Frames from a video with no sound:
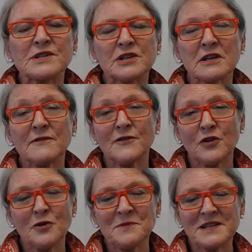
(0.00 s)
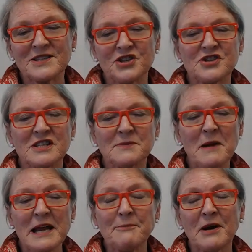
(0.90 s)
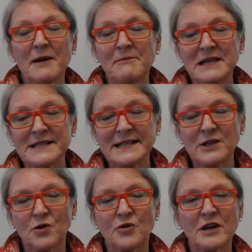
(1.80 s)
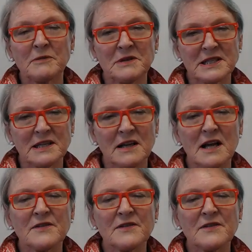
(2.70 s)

to confirm decisions made by a meeting or a committee.